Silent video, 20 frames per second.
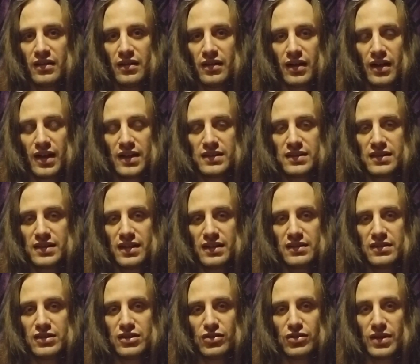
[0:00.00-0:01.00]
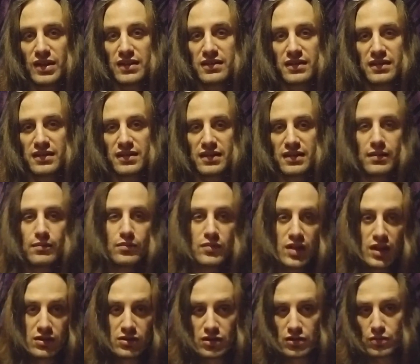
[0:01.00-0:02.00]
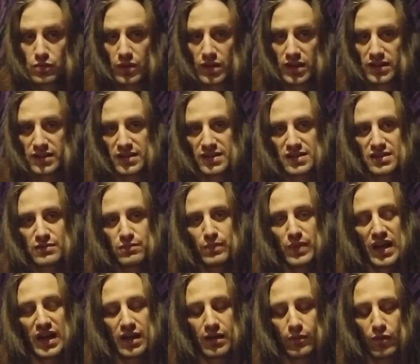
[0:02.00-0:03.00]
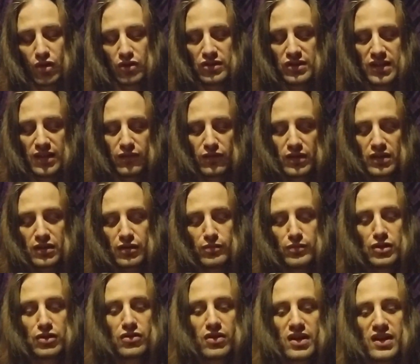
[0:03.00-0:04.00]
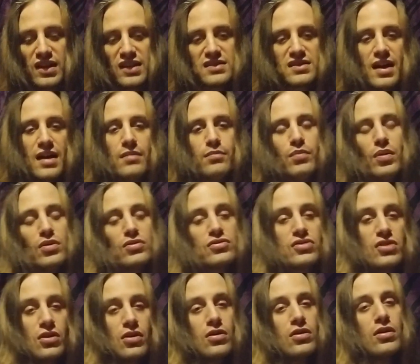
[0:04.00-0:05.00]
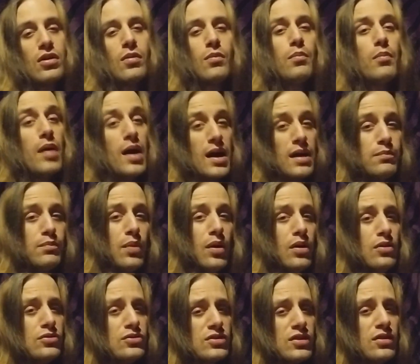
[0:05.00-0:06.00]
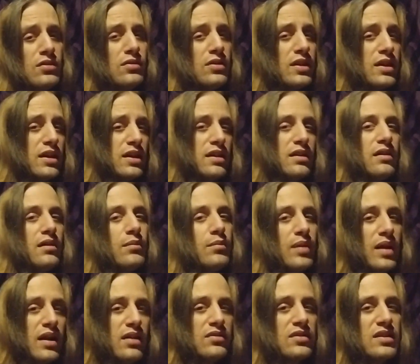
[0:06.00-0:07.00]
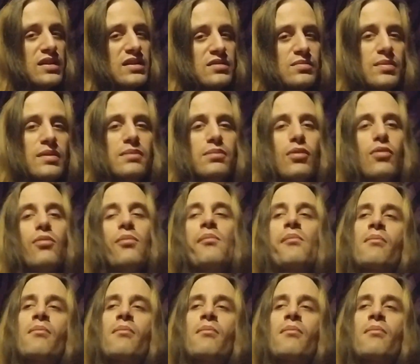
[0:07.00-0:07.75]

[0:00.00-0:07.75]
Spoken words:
I didn't do anything to them. They just wanted to spam on different communities I posted on my post only about these people.